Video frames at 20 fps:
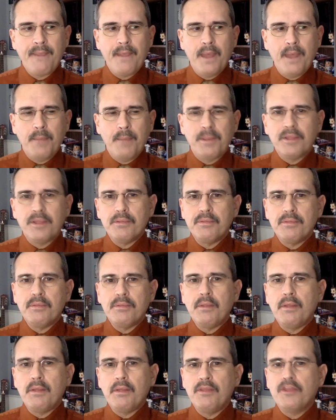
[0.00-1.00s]
But
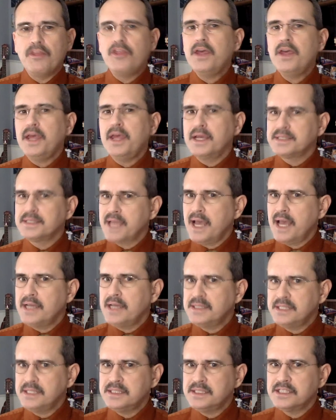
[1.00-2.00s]
the thing is,
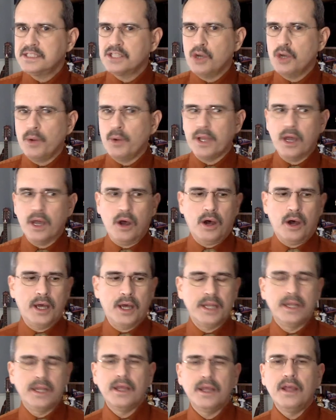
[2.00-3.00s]
as this is going
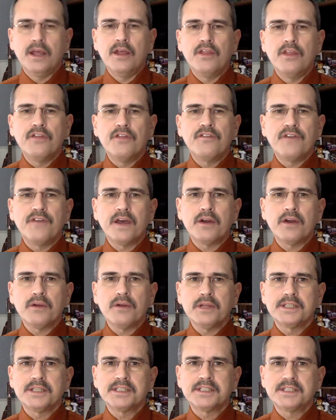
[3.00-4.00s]
on, the
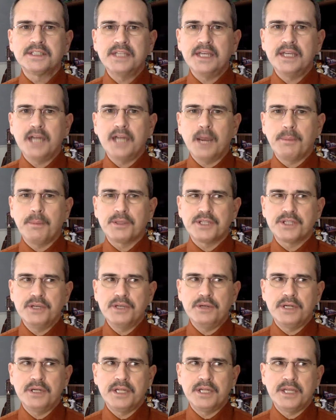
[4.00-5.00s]
Federalists see an
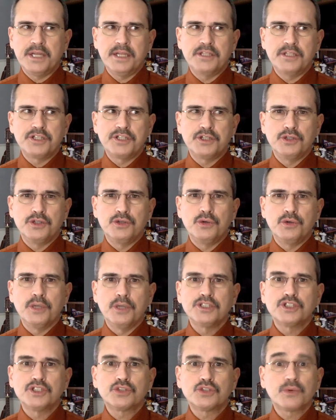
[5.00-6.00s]
opportunity to
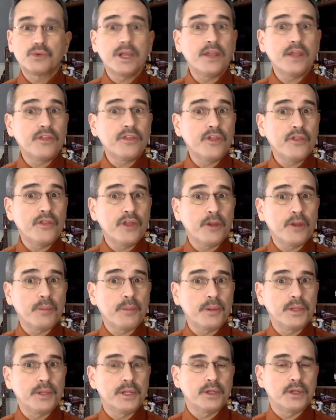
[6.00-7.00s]
strengthen their
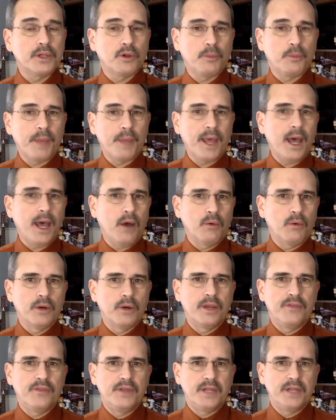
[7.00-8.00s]
political power
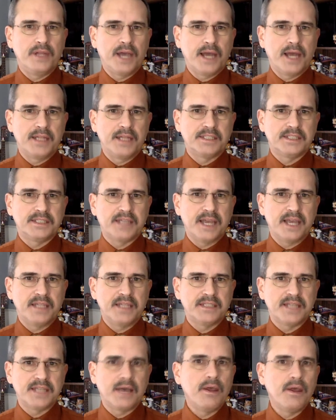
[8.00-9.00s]
in the United
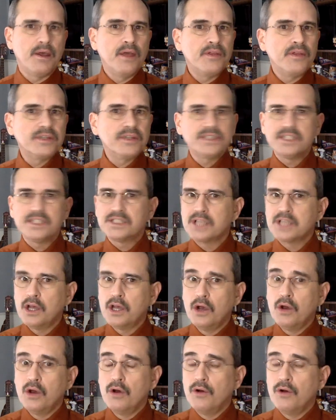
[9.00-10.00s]
States. Now, there's this
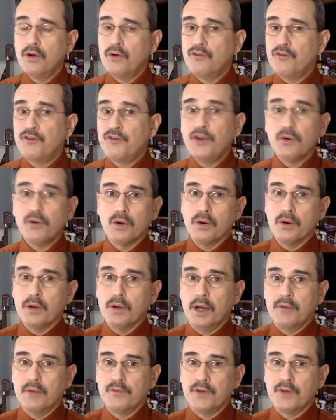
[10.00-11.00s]
furor
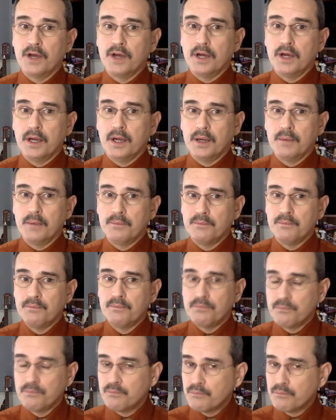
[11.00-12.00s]
of
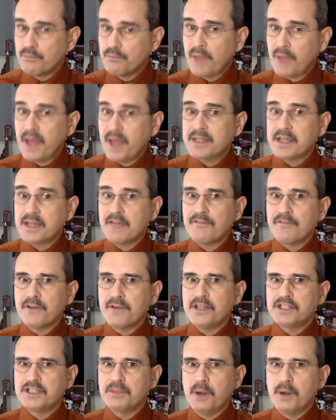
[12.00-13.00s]

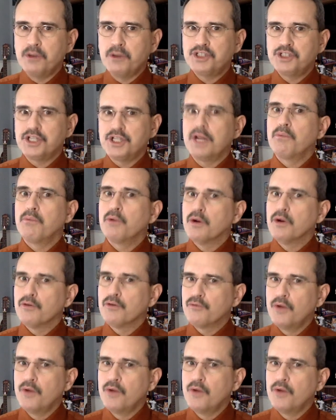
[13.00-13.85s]
anti-French emotion, and we're